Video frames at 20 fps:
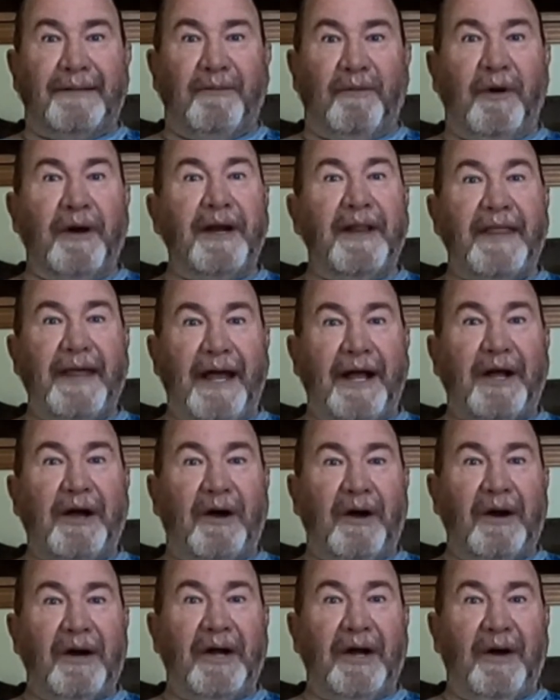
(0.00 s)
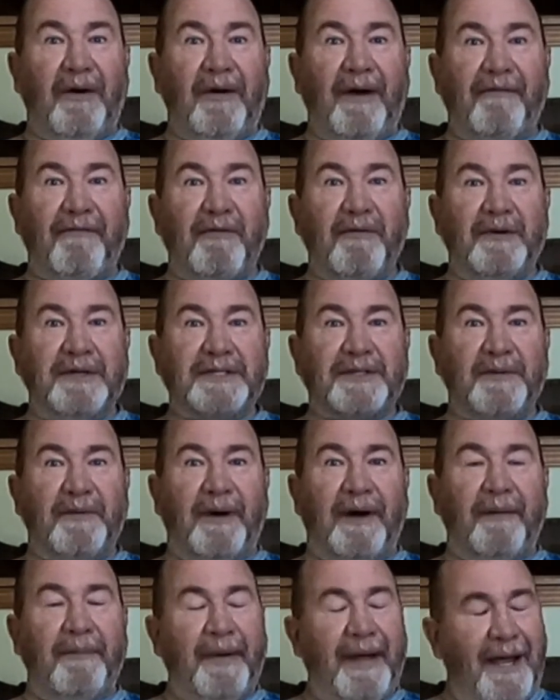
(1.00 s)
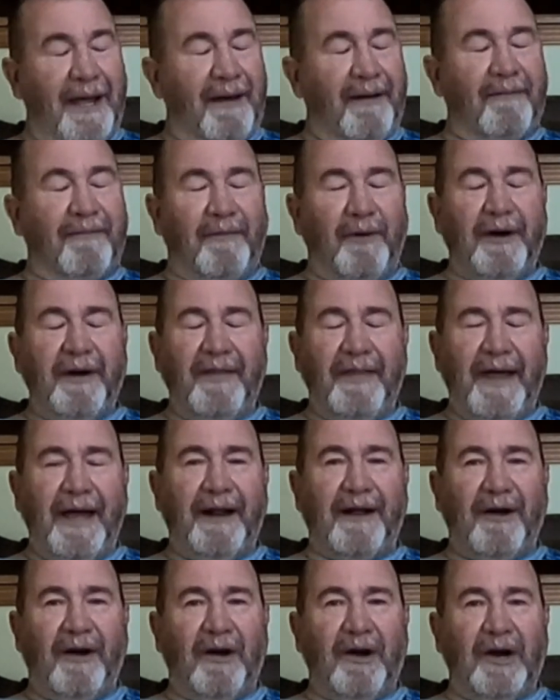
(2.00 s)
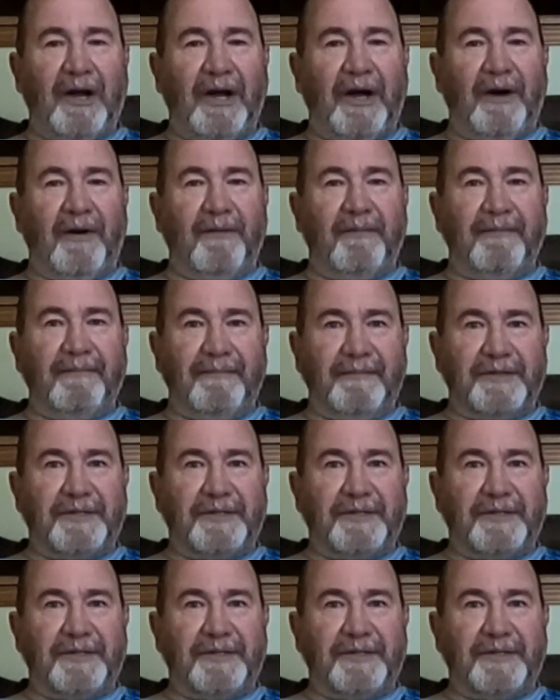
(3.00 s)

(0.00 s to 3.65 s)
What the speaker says: where did that car go? Every once in a while, man, where did that car go?